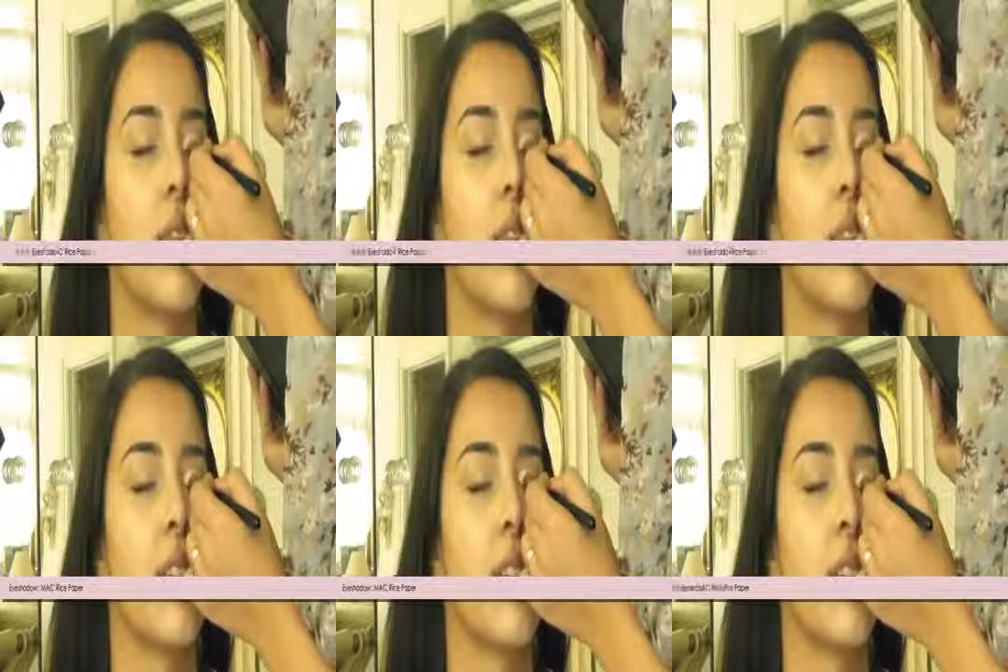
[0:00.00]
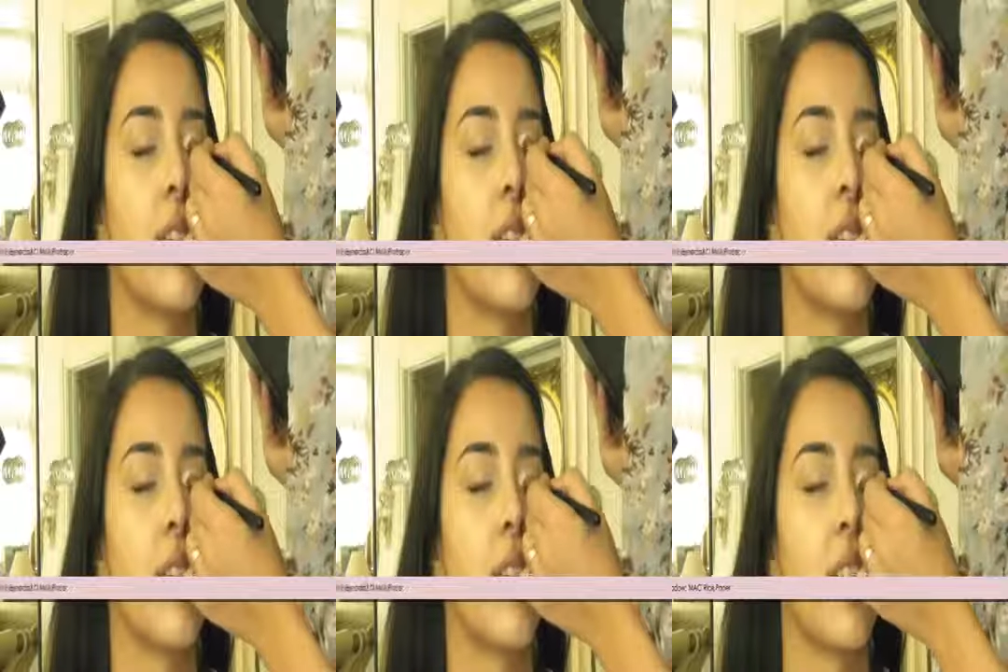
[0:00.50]
and then I
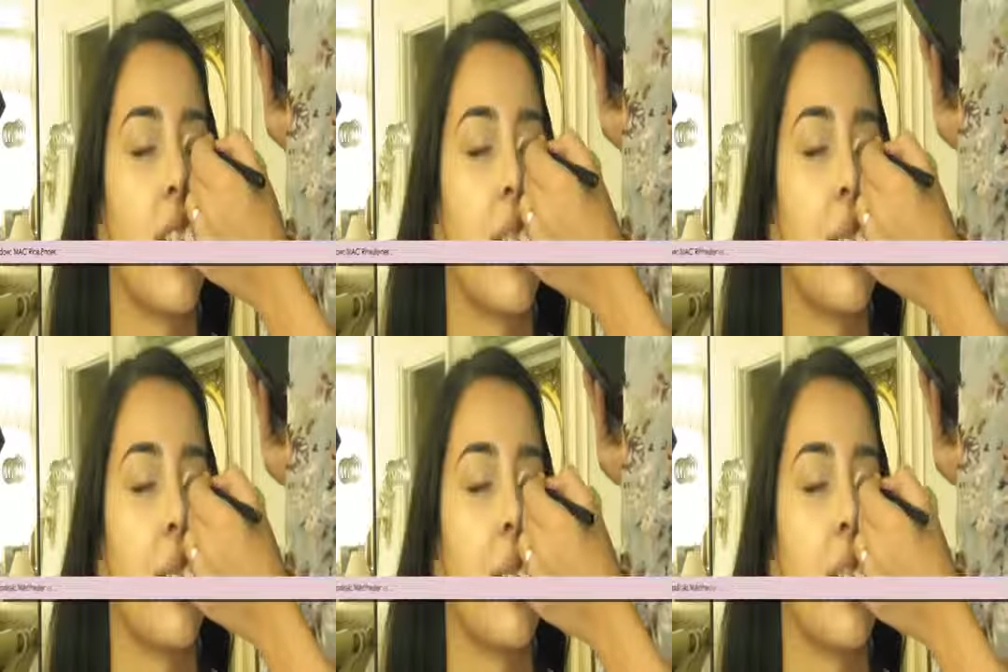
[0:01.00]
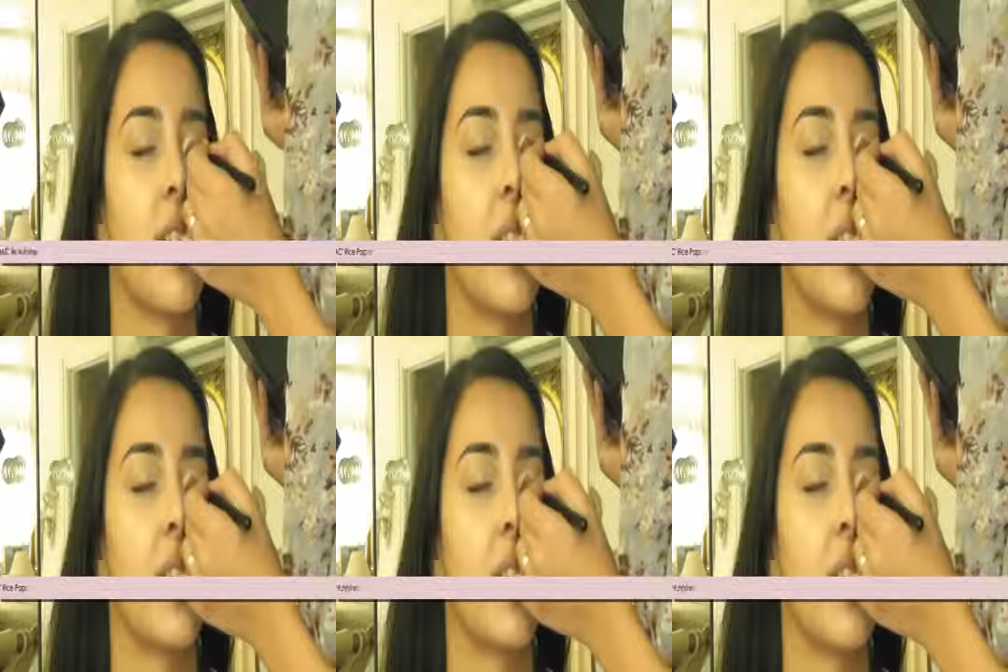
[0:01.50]
use a
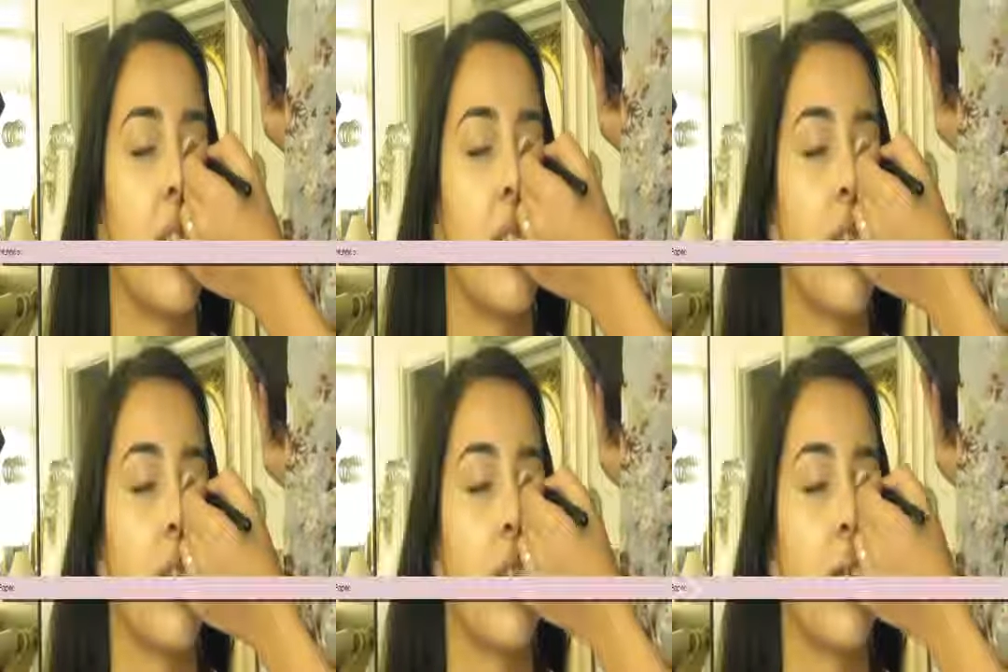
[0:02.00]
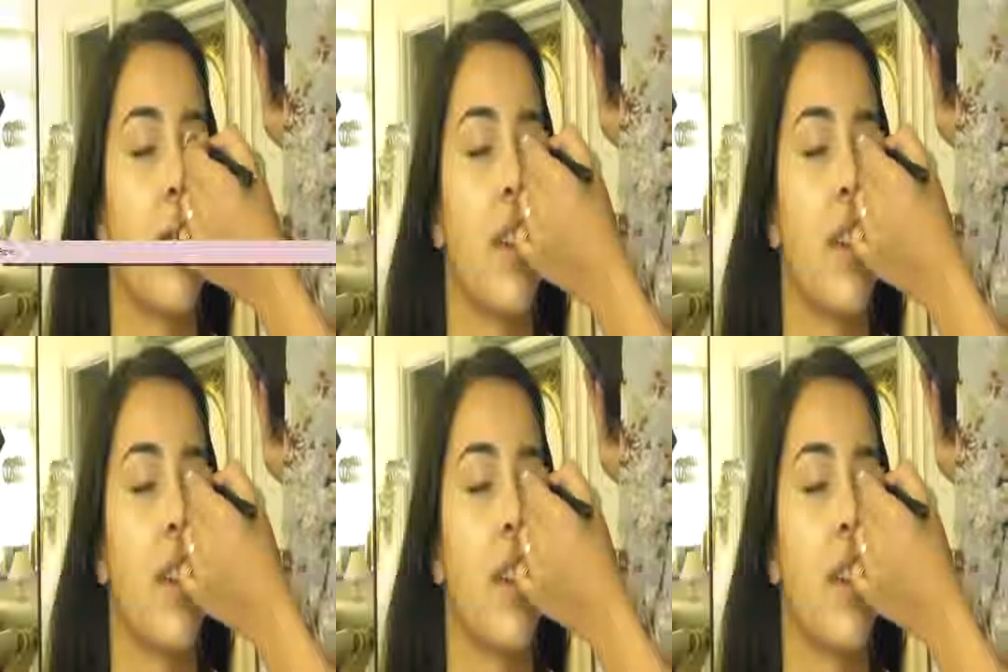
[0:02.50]
brown shade,